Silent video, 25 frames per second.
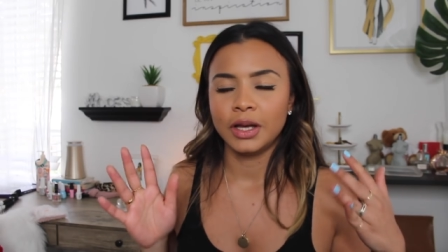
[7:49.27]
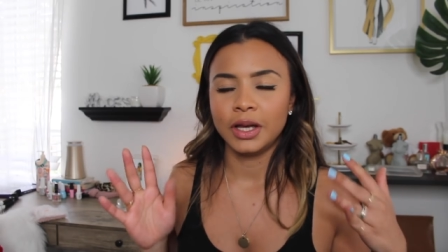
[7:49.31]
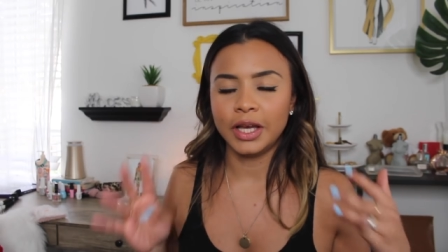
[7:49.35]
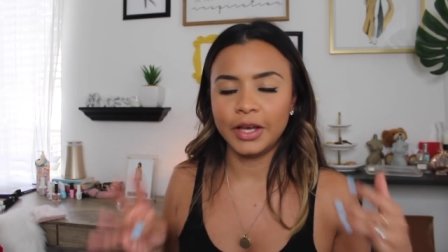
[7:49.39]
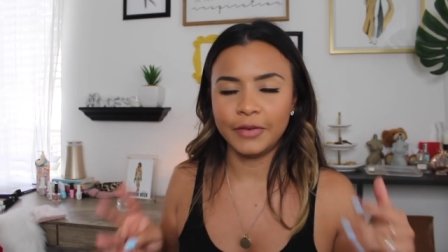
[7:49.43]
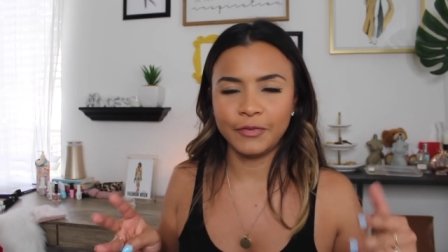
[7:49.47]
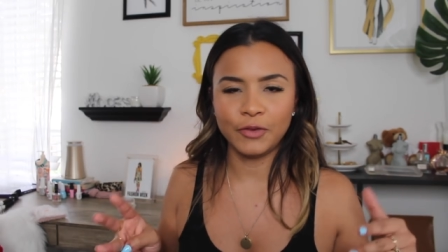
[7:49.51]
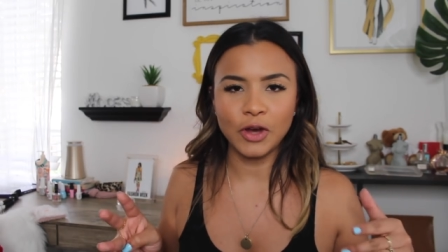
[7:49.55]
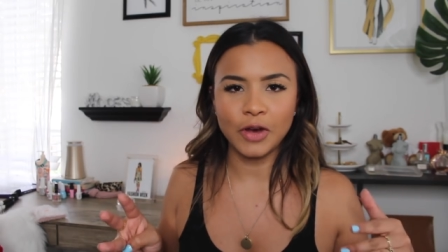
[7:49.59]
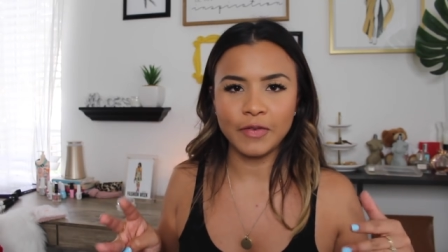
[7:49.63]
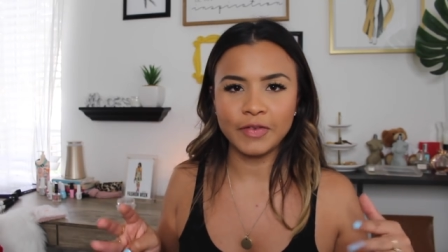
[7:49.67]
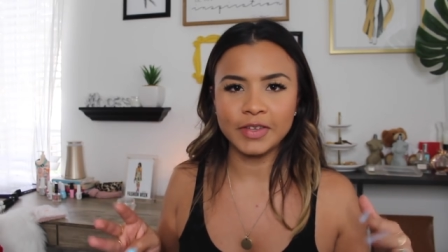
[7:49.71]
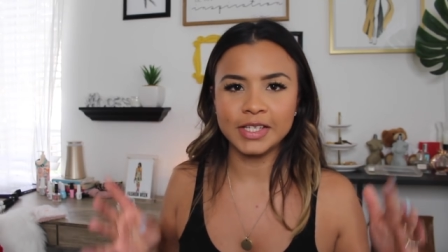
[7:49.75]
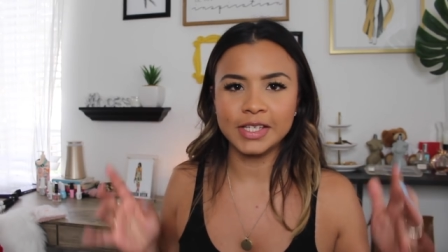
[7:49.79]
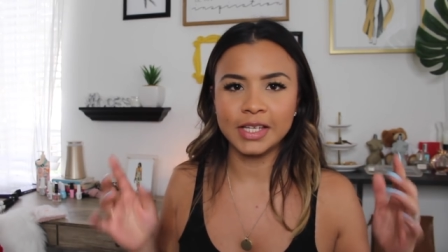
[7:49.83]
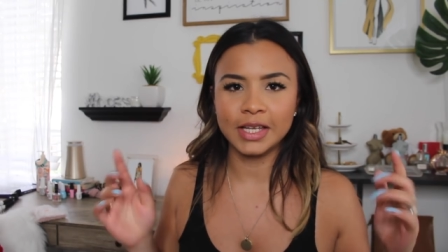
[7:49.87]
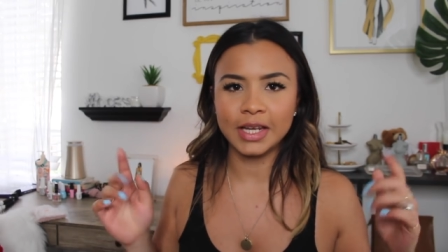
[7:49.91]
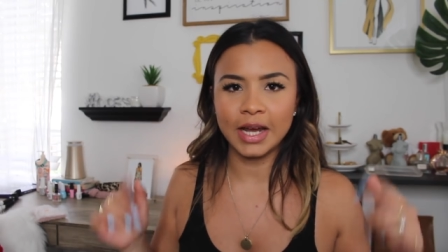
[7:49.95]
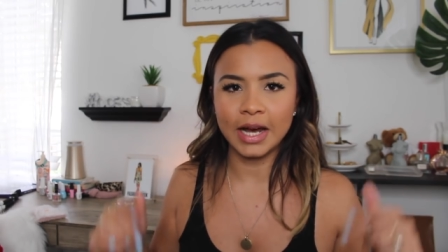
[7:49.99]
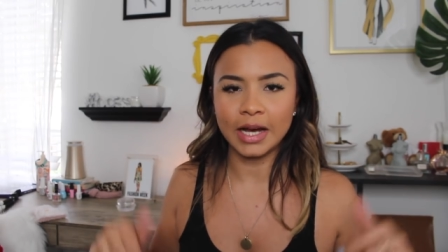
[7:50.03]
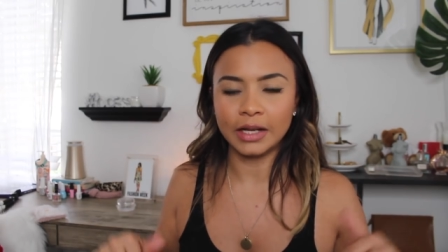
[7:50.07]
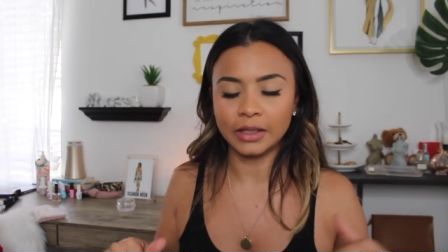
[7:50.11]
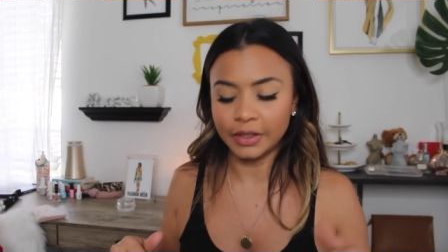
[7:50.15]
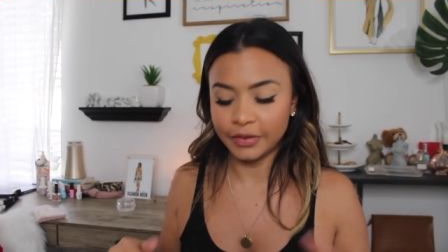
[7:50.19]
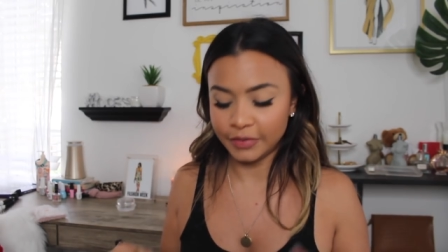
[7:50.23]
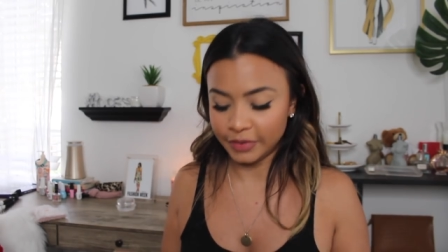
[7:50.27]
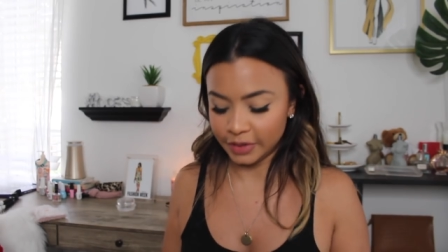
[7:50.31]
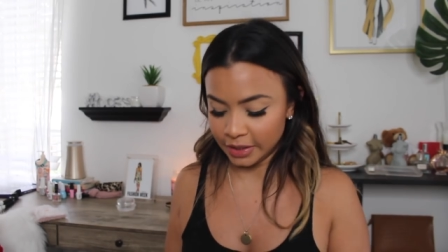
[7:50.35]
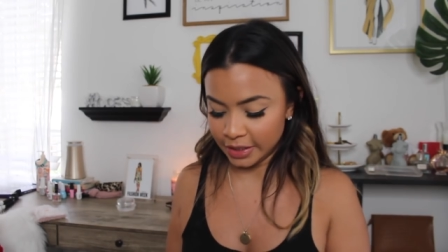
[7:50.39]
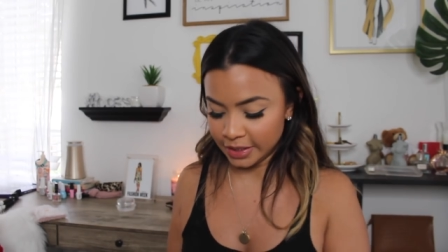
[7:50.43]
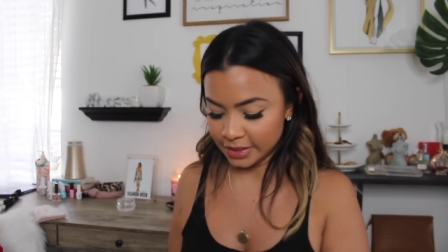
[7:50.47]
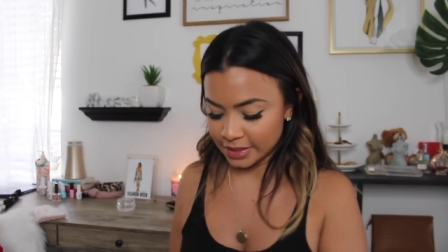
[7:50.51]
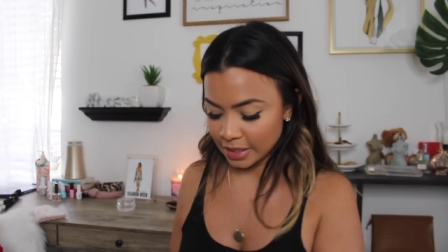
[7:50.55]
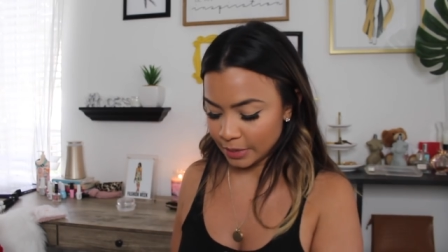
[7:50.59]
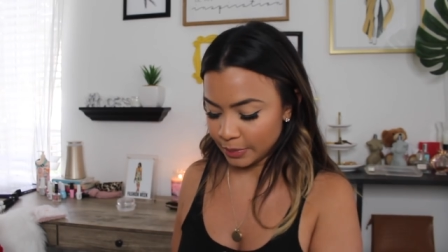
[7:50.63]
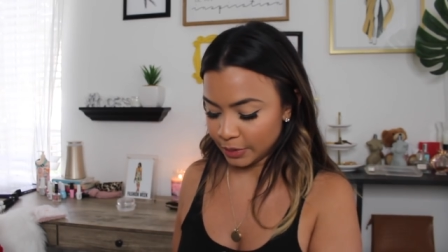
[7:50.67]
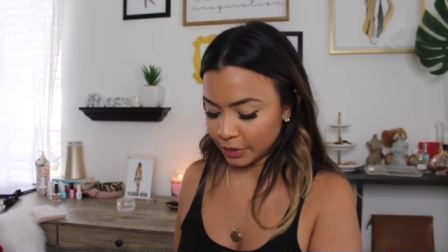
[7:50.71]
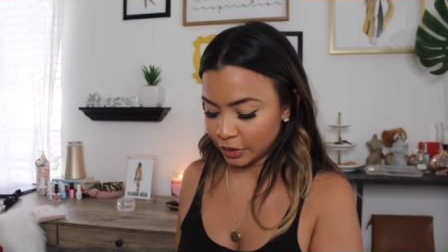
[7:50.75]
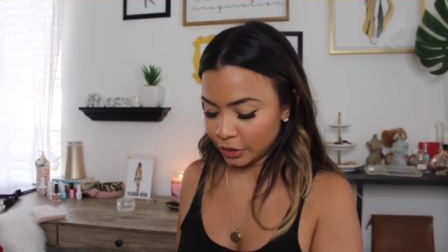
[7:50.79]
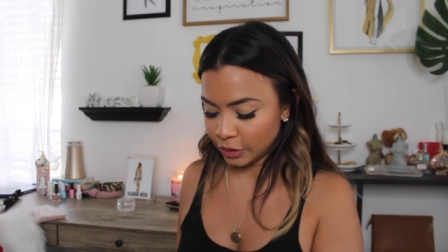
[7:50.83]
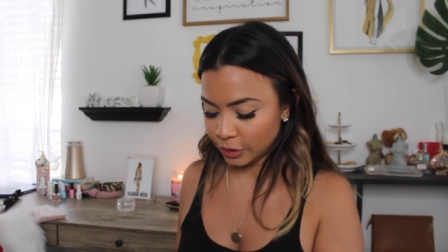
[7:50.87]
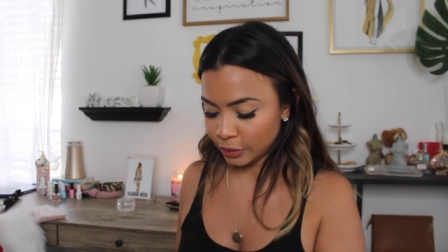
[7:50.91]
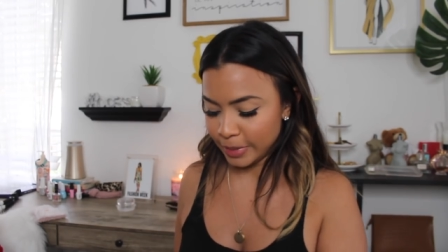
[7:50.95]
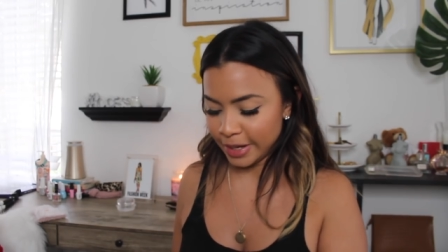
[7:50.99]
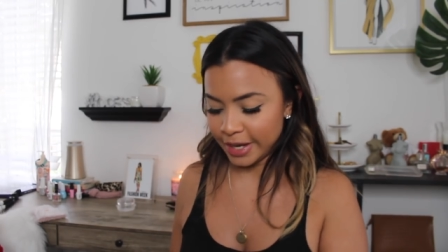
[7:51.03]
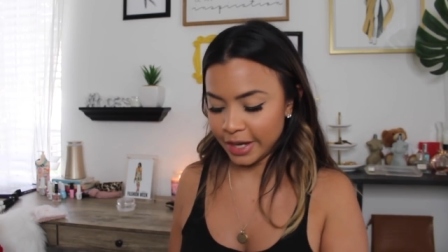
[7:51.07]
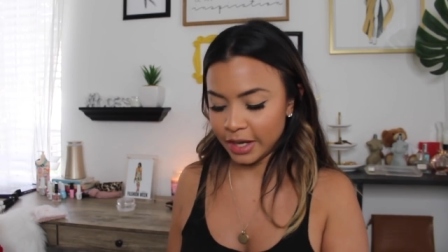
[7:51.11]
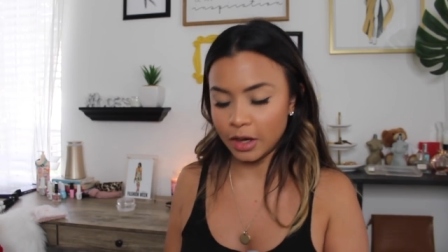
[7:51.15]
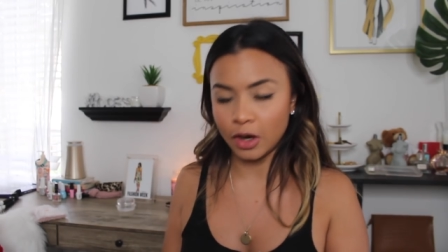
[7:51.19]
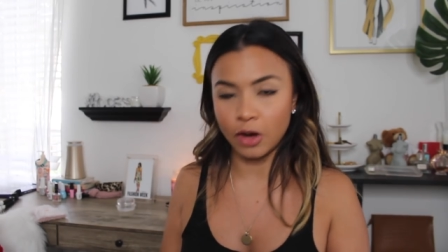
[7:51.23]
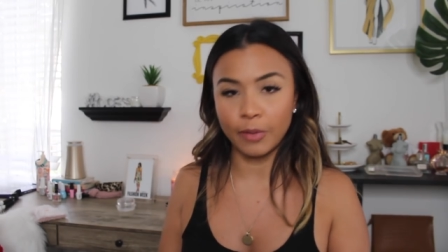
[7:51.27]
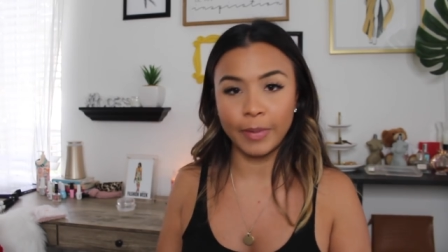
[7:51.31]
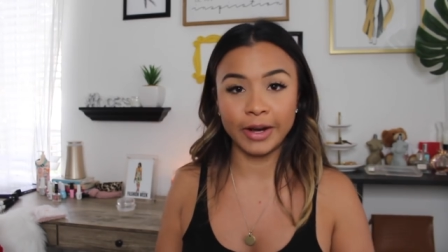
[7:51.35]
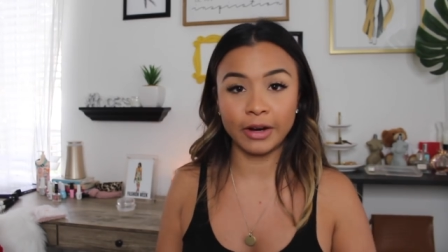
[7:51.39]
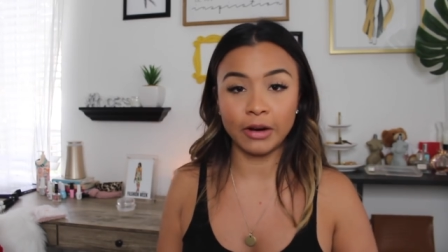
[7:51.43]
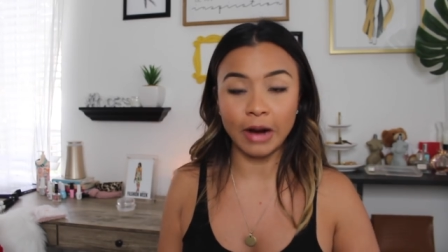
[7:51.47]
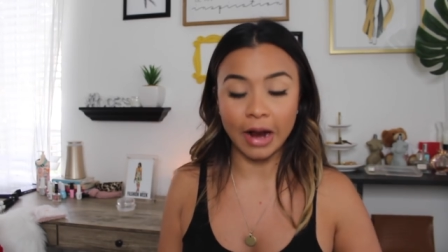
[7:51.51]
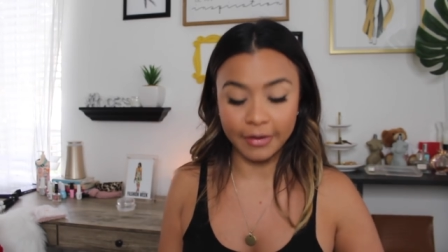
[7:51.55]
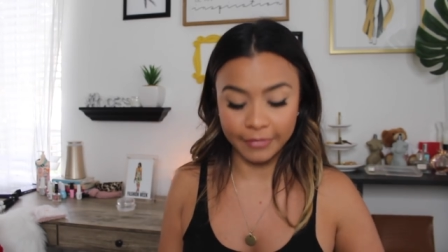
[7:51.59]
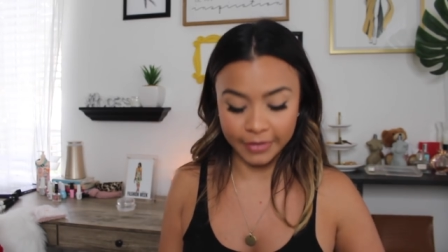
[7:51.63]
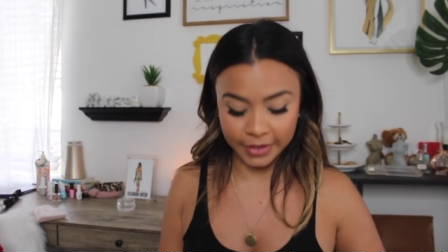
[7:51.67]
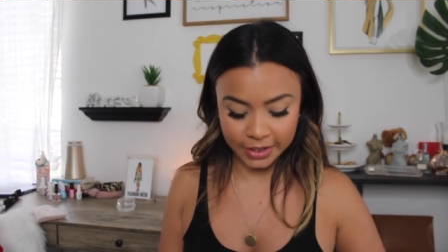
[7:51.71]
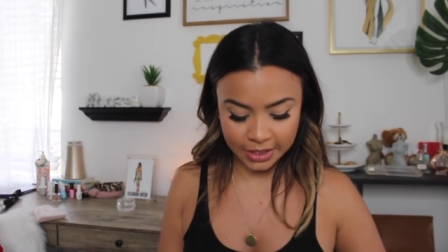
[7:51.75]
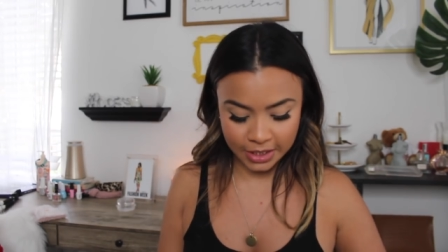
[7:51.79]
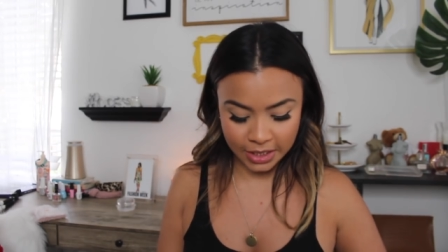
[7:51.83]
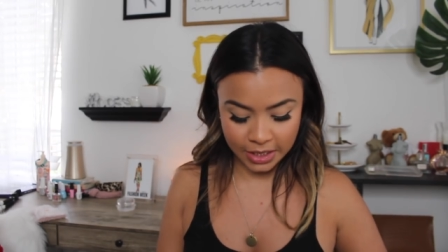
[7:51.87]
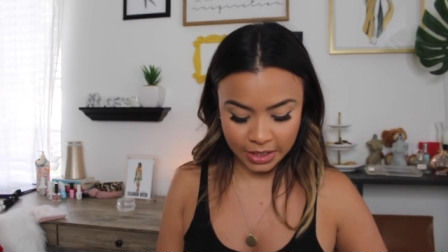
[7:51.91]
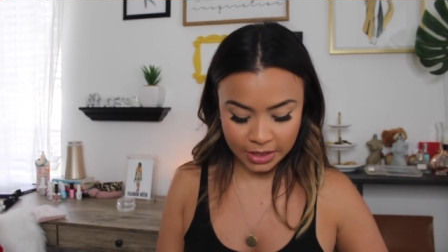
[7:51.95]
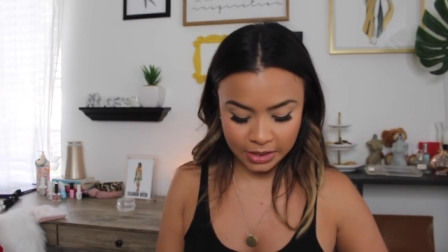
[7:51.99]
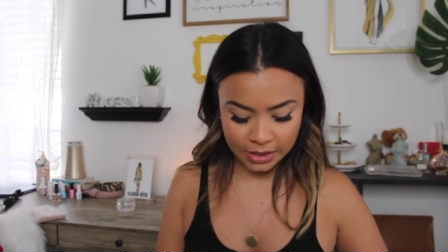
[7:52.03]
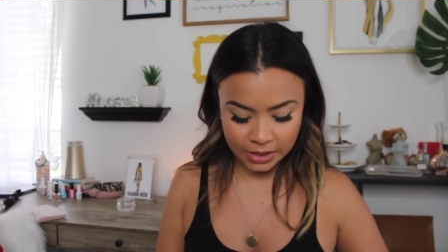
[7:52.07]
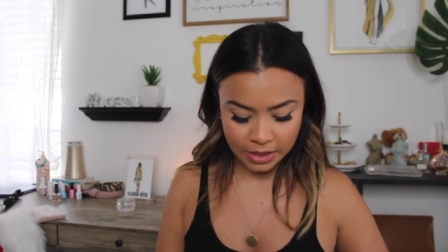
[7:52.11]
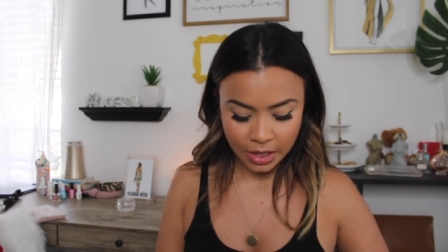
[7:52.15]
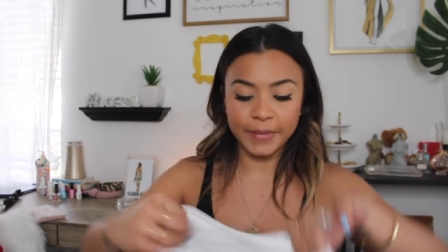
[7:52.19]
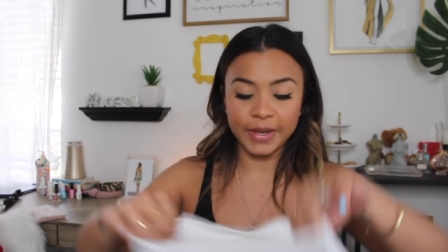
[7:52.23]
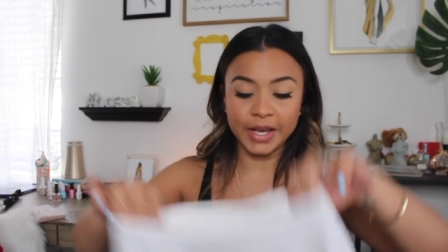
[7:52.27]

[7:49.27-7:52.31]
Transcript: if you haven't seen it, I'll leave the link down below, all my graphic tees.